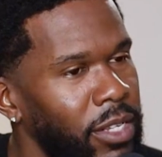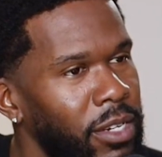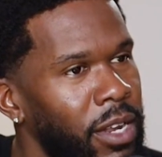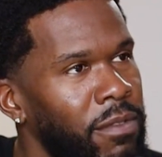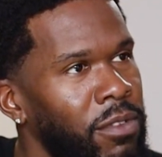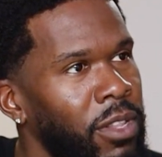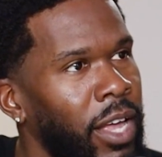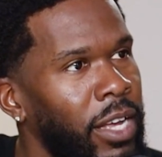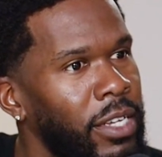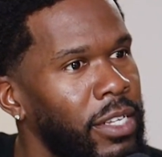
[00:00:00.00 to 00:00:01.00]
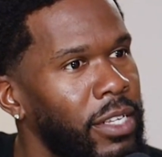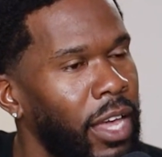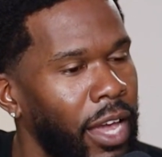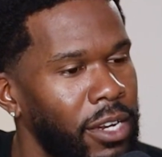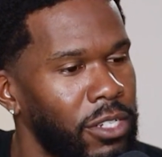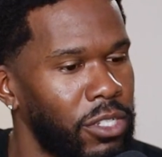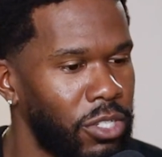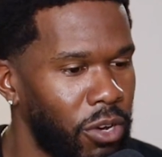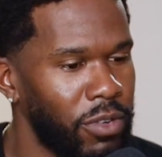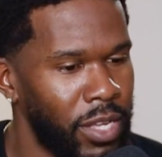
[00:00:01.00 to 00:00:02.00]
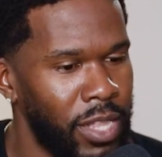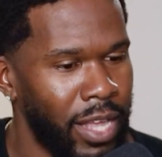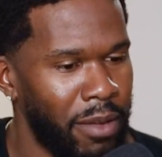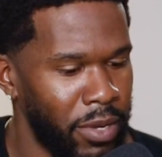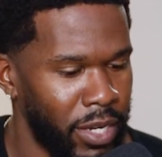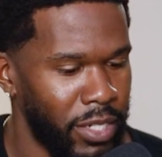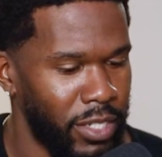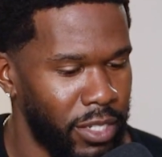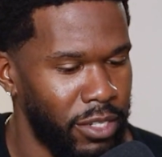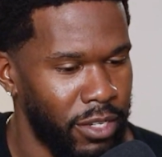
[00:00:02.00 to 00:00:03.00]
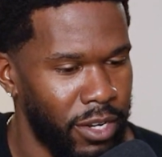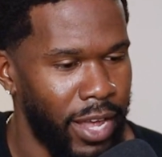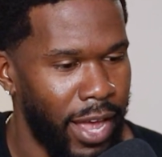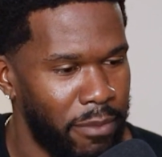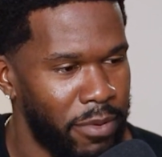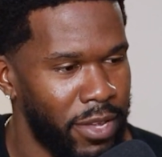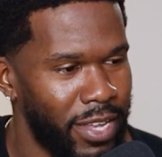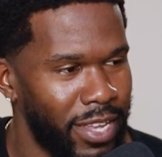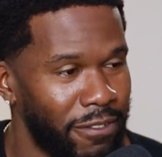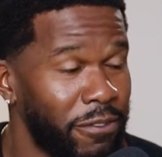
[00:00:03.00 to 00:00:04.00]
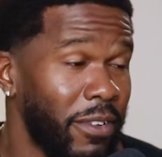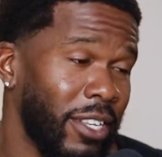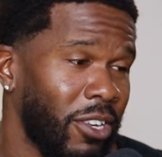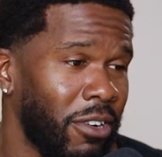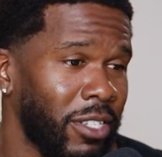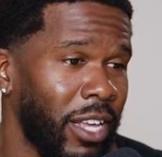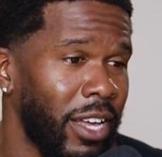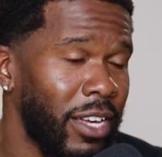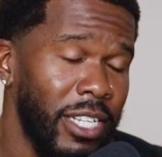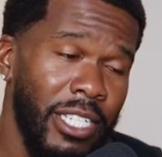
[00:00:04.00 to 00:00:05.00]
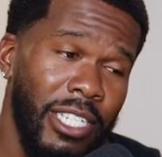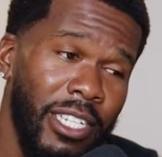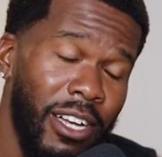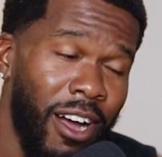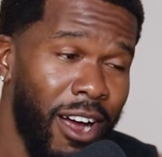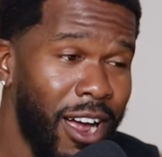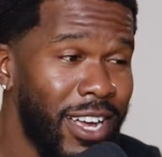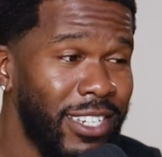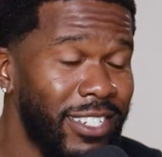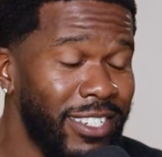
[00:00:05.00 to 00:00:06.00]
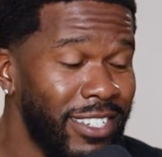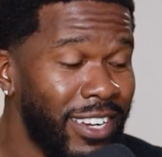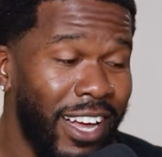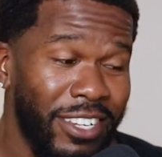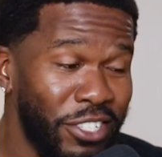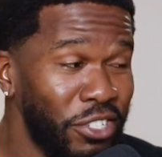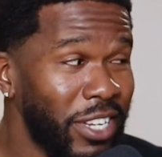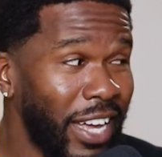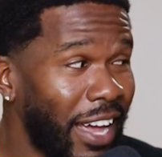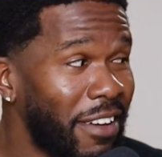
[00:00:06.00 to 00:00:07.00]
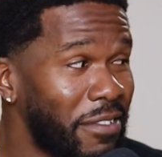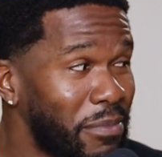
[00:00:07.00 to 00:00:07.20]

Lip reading: it's never like, Cadence, don't eat that because this is going to happen. It's always like, all right, now you can have